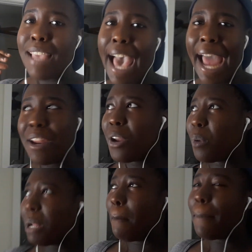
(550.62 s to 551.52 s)
I didn't know
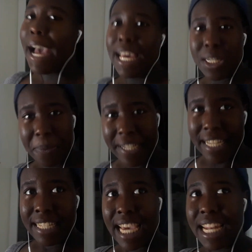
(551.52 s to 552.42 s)
what a bias
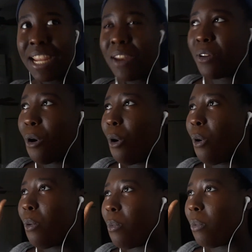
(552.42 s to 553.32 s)
was. I didn't
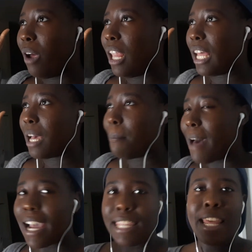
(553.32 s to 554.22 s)
know what like a
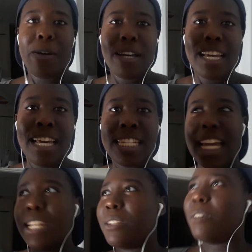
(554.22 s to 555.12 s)
maknae was.
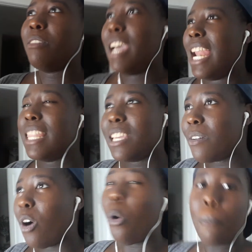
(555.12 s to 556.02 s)
I didn't know anything.
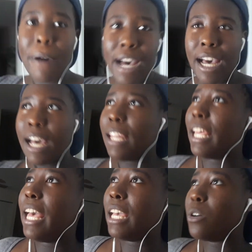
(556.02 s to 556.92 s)
Oppa,
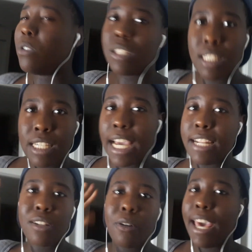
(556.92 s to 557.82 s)
like only. I
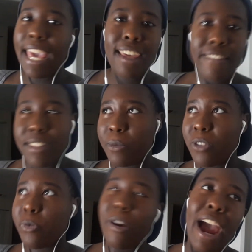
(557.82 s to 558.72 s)
didn't know any of these
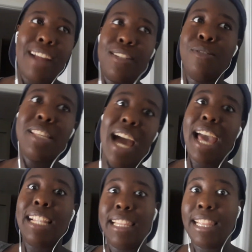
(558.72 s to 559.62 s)
words were. I just knew that
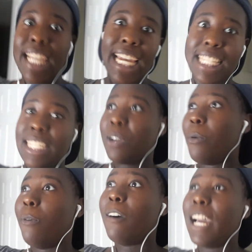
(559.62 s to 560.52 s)
I liked
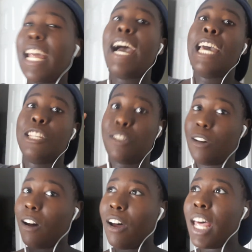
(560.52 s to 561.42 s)
what I
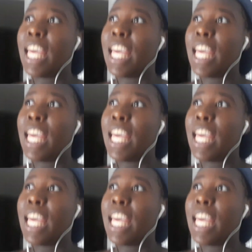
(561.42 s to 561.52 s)
saw,